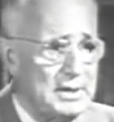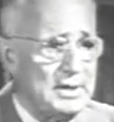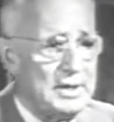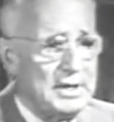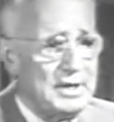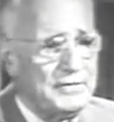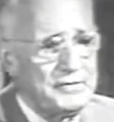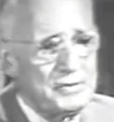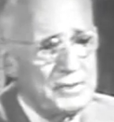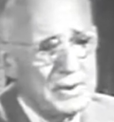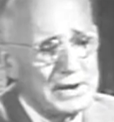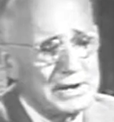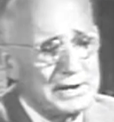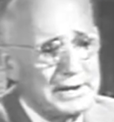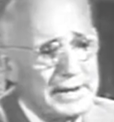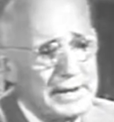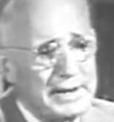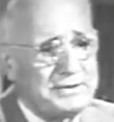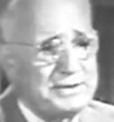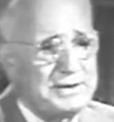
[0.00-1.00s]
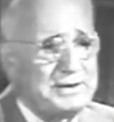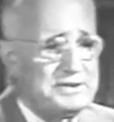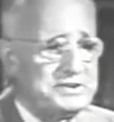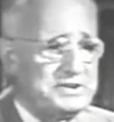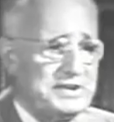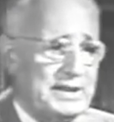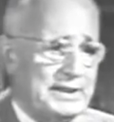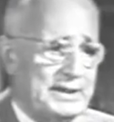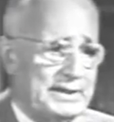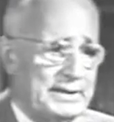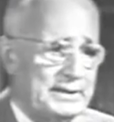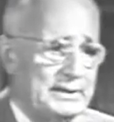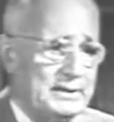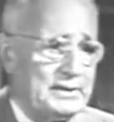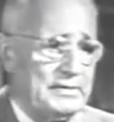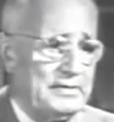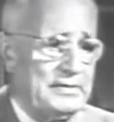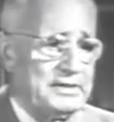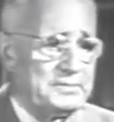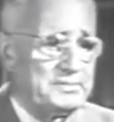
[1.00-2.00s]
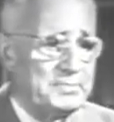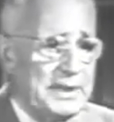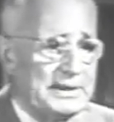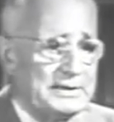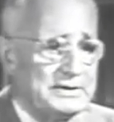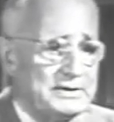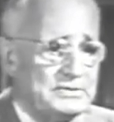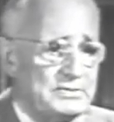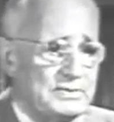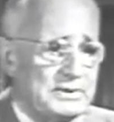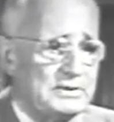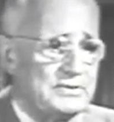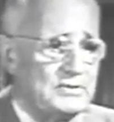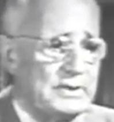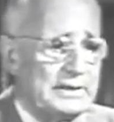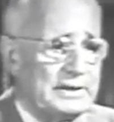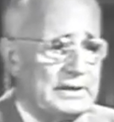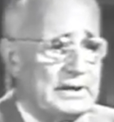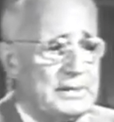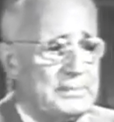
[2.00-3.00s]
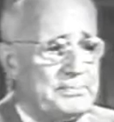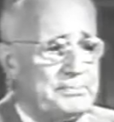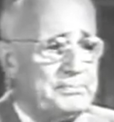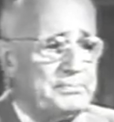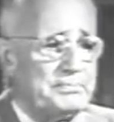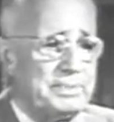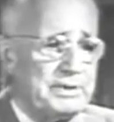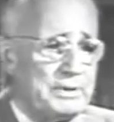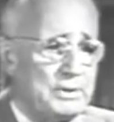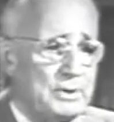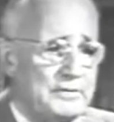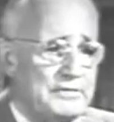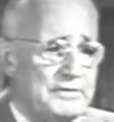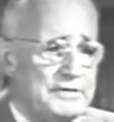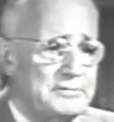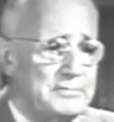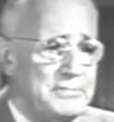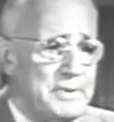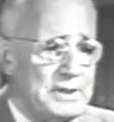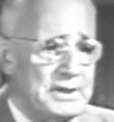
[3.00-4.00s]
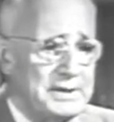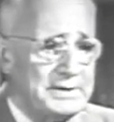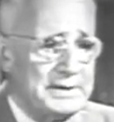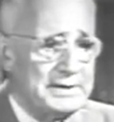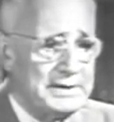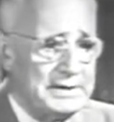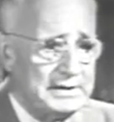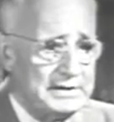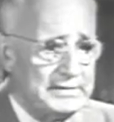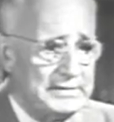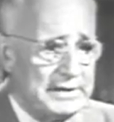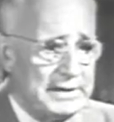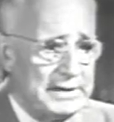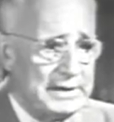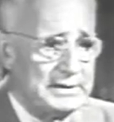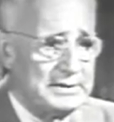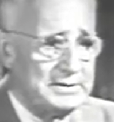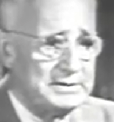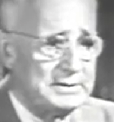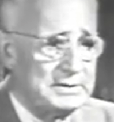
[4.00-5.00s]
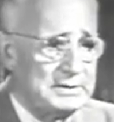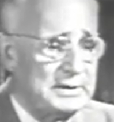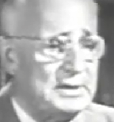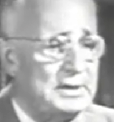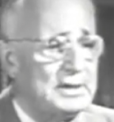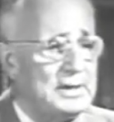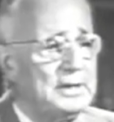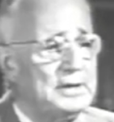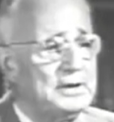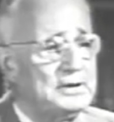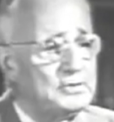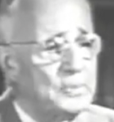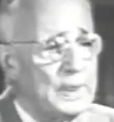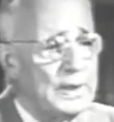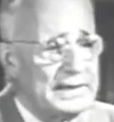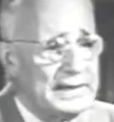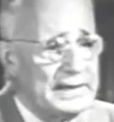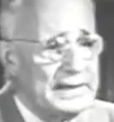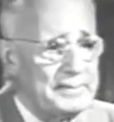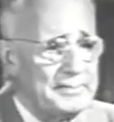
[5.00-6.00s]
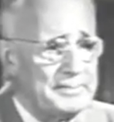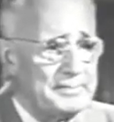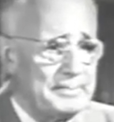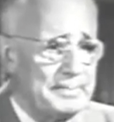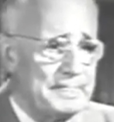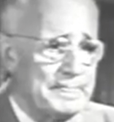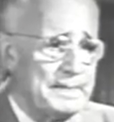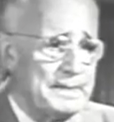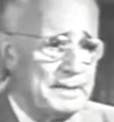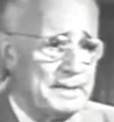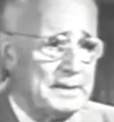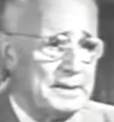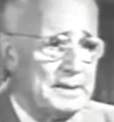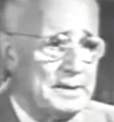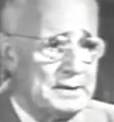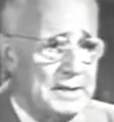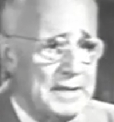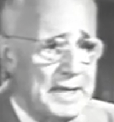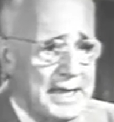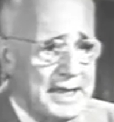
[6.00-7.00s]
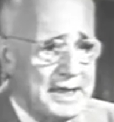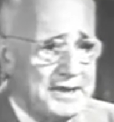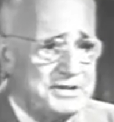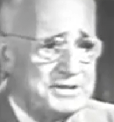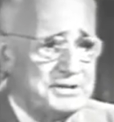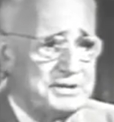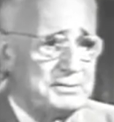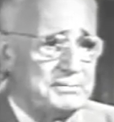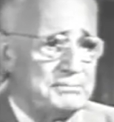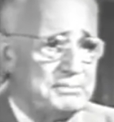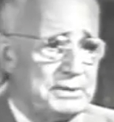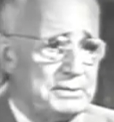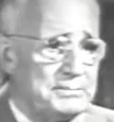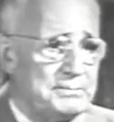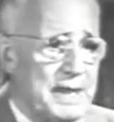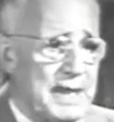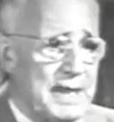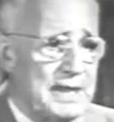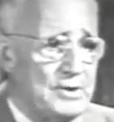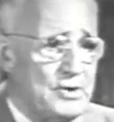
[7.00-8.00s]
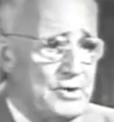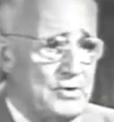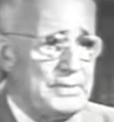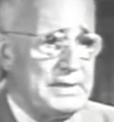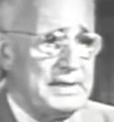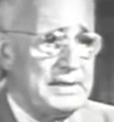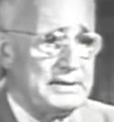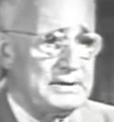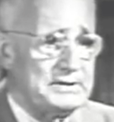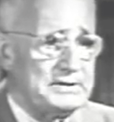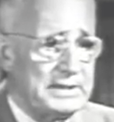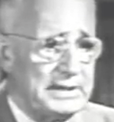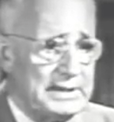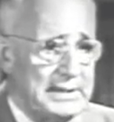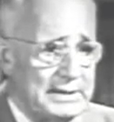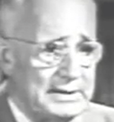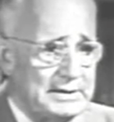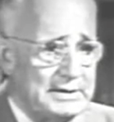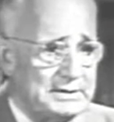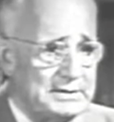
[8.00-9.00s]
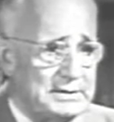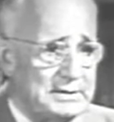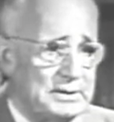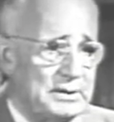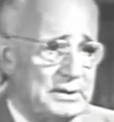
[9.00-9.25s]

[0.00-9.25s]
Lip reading: If you are engaged in selling, this practice will quickly pay off in monetary dividends. 20. Last, but by no means the least,